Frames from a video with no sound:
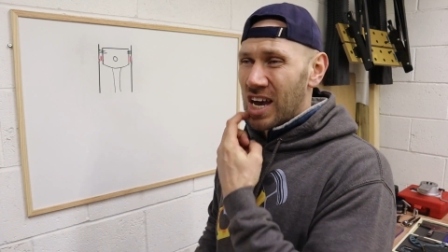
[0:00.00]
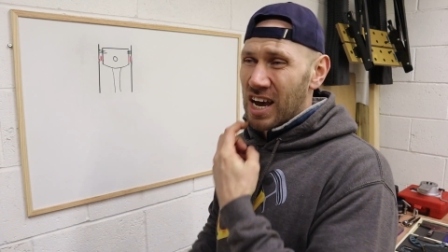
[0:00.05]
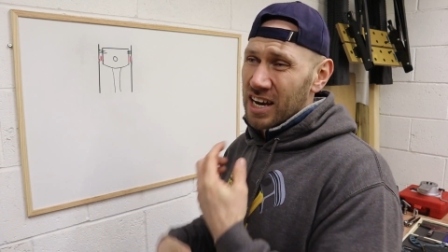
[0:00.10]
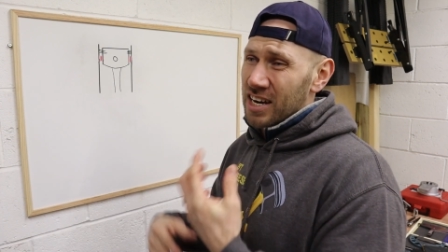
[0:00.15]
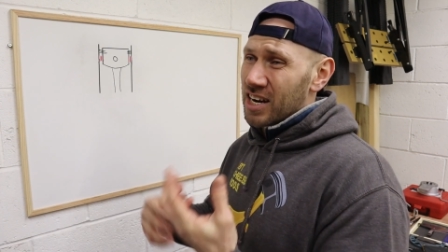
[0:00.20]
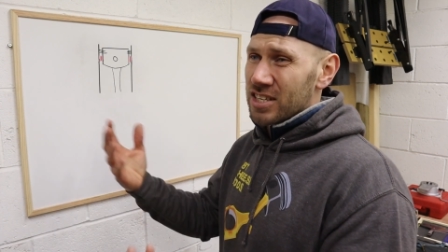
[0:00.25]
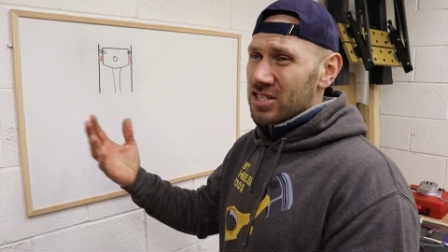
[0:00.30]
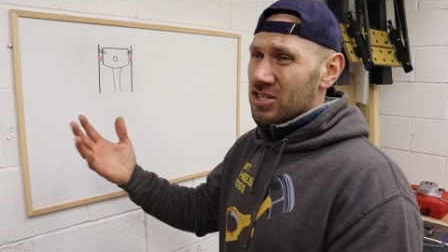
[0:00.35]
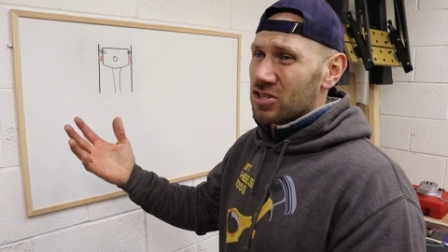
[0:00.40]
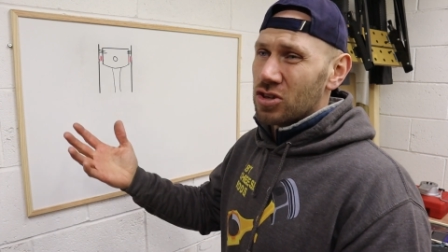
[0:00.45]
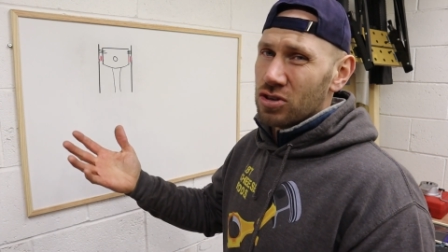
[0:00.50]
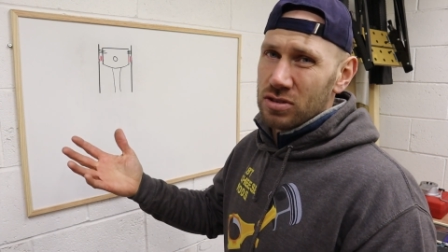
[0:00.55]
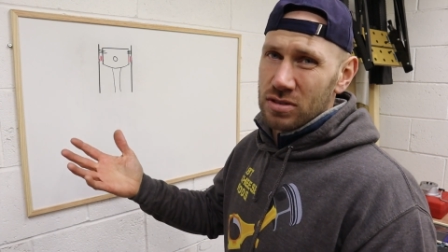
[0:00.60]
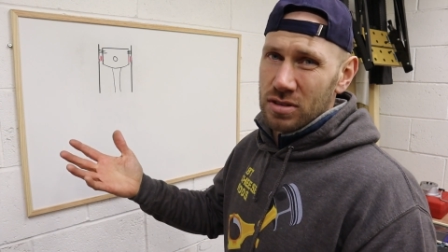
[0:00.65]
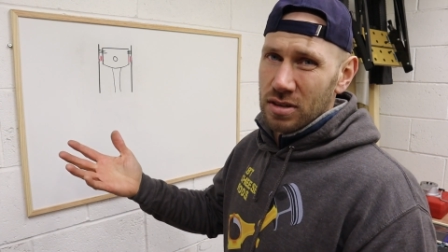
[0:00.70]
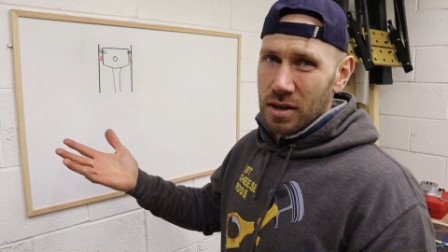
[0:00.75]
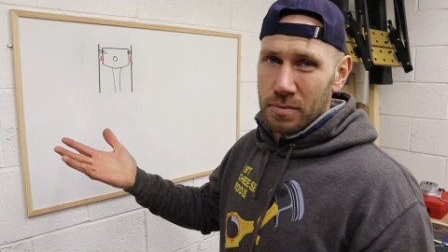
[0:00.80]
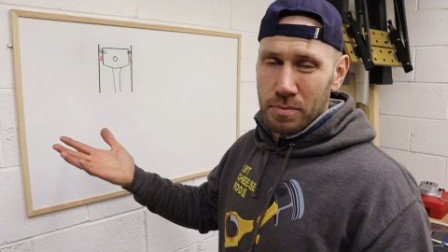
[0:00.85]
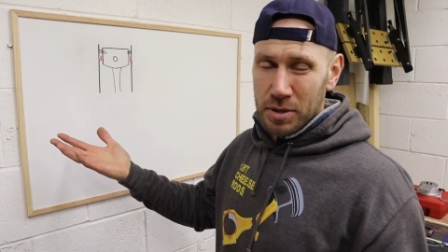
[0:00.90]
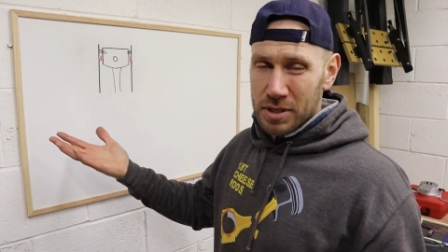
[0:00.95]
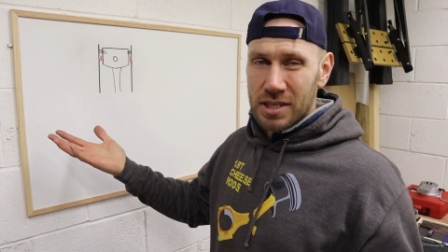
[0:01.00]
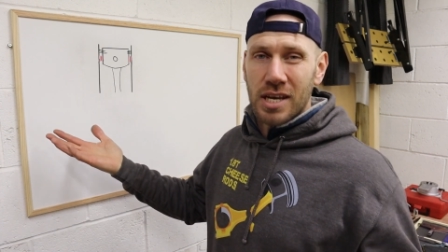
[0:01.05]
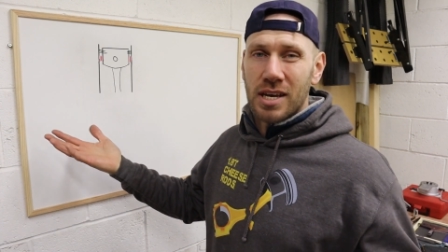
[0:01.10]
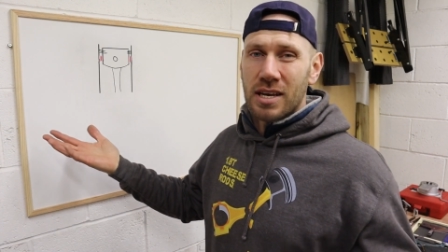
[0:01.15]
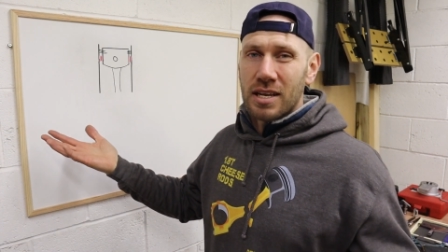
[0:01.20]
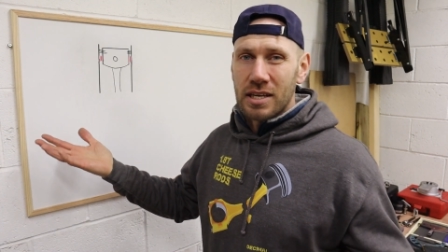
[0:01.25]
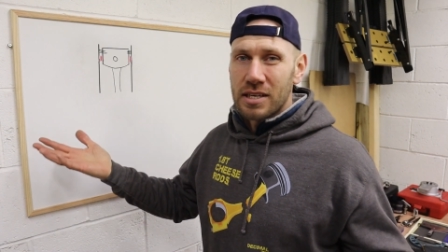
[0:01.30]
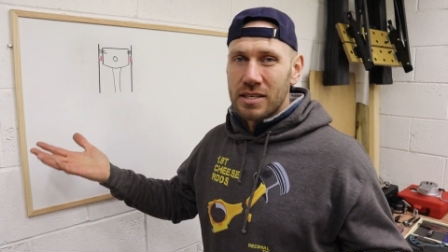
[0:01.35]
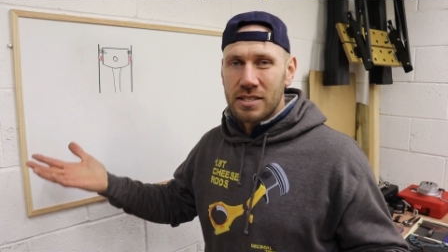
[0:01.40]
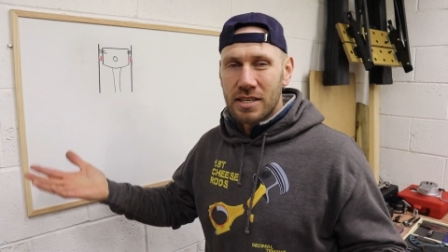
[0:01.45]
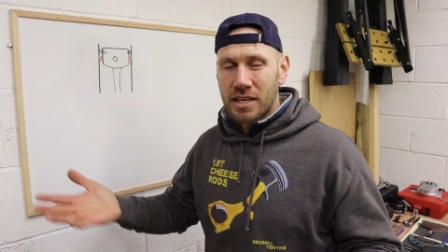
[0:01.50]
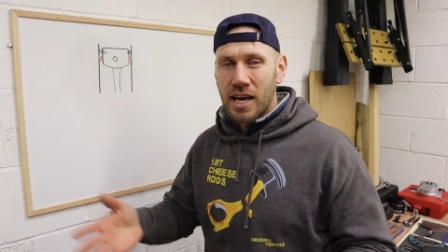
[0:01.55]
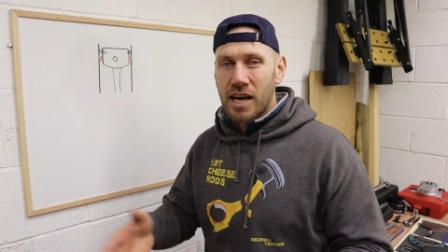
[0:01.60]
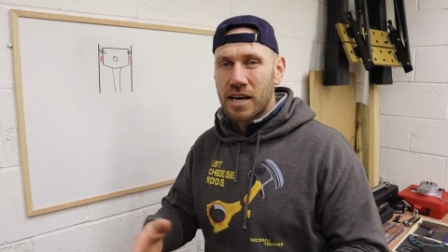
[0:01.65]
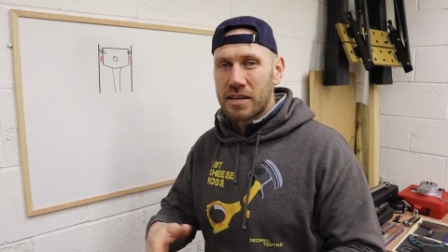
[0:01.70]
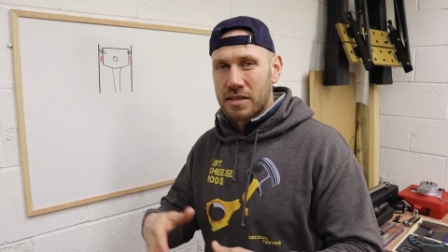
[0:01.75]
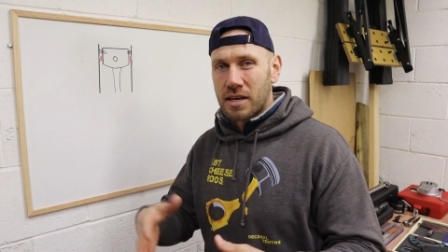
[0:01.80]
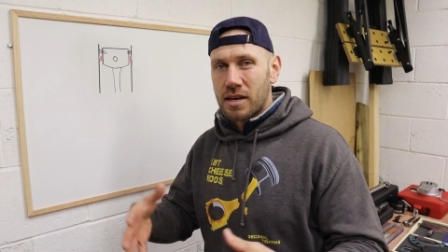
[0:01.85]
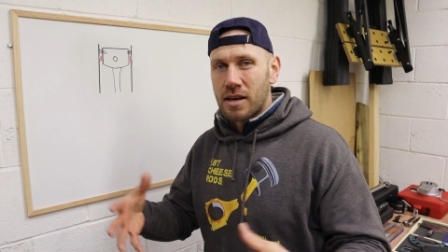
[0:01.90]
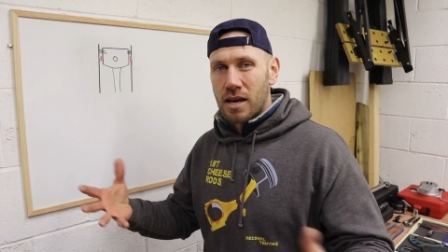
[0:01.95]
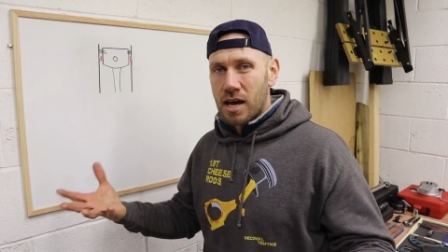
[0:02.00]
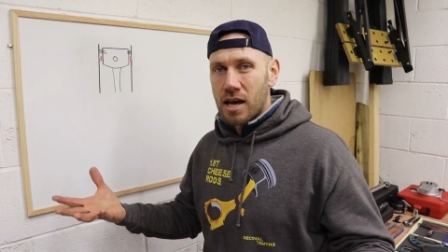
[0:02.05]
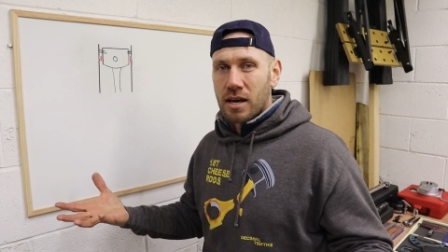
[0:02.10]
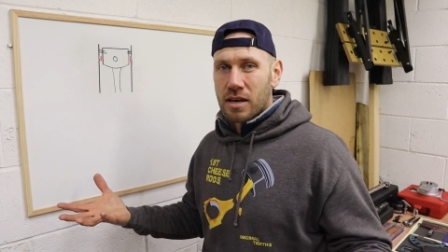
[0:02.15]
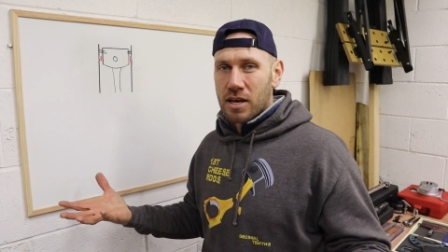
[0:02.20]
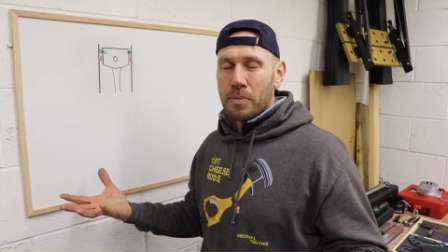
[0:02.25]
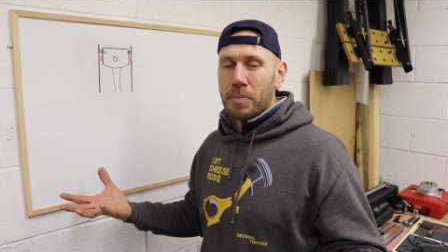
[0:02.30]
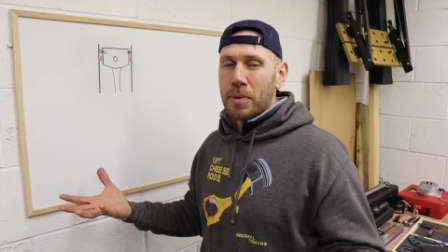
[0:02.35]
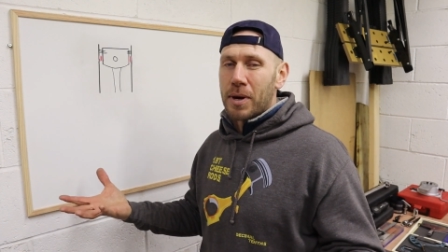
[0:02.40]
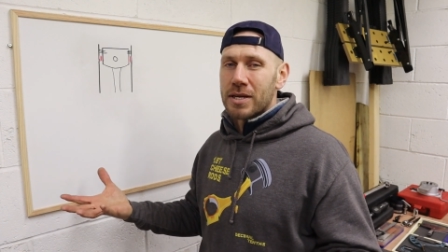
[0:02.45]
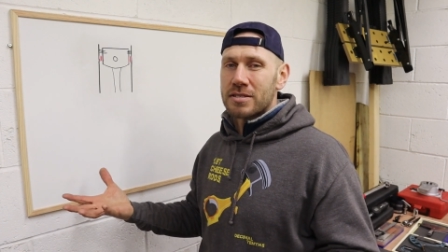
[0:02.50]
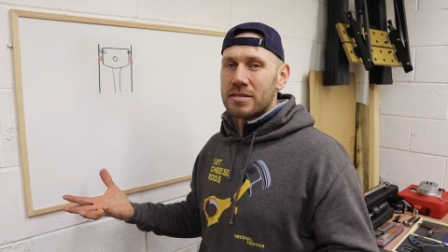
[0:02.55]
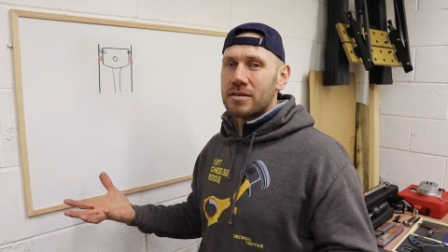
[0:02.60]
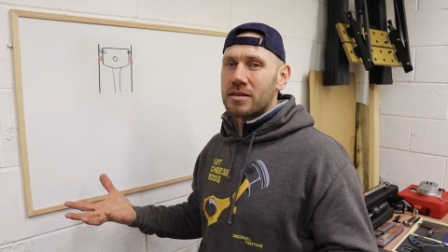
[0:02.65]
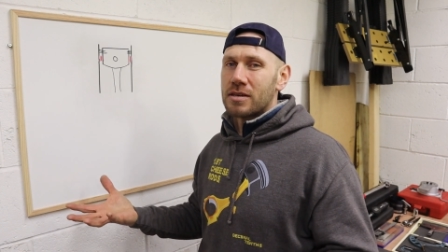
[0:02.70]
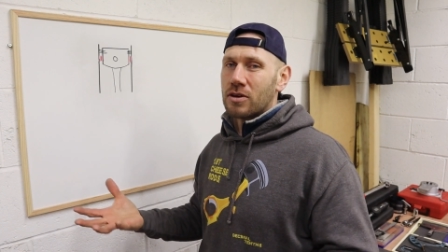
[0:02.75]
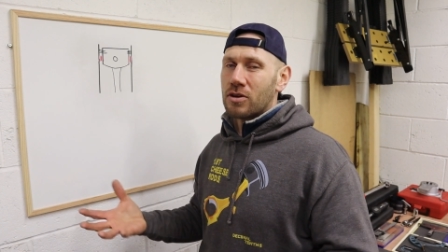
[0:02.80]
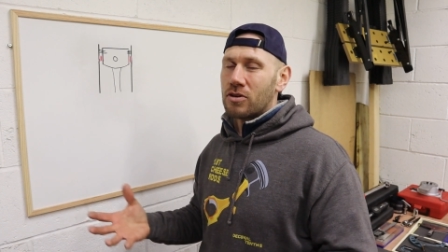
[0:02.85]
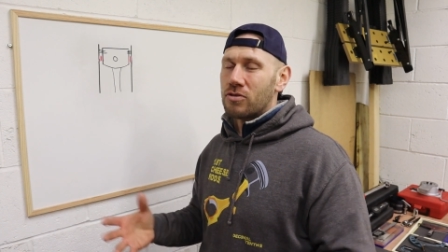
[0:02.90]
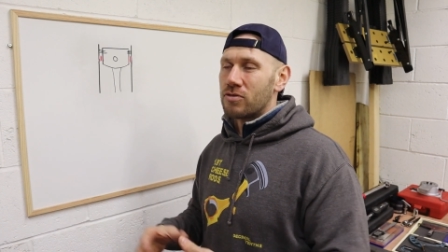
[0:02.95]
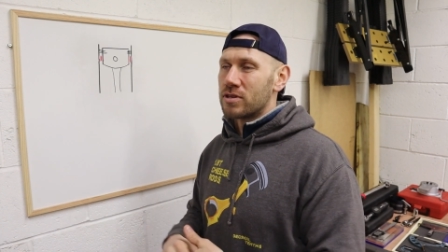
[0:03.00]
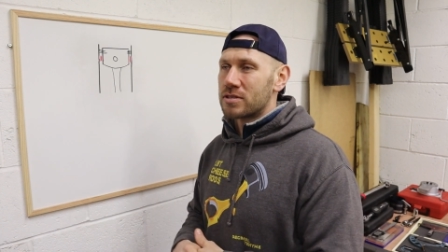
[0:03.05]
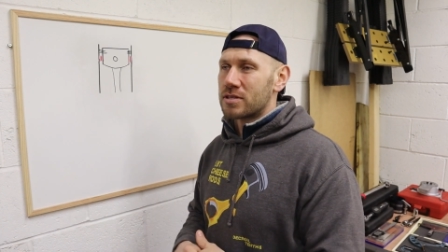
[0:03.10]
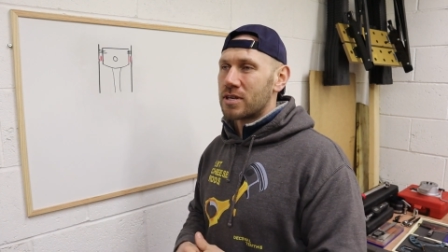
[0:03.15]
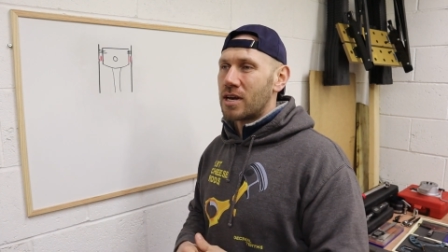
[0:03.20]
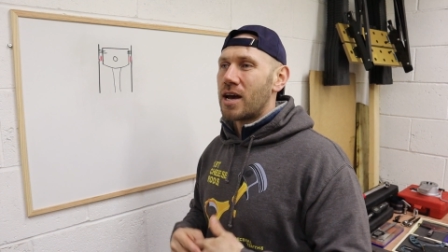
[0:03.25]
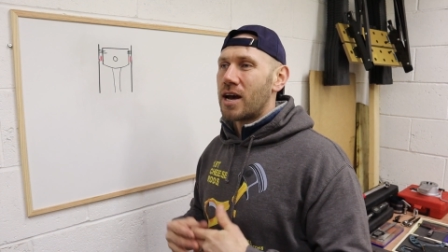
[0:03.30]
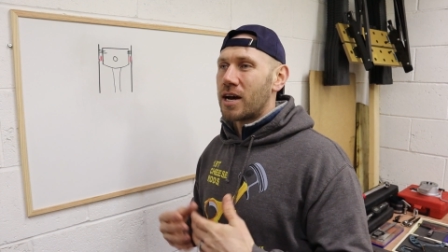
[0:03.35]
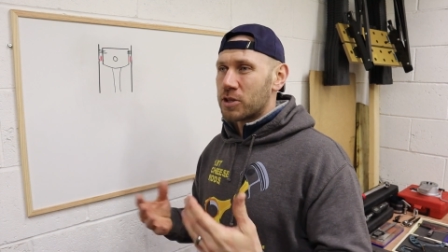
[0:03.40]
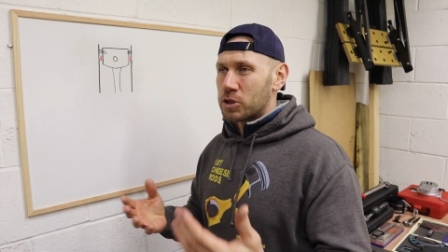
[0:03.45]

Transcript: And that's not particularly to get a capacity increase,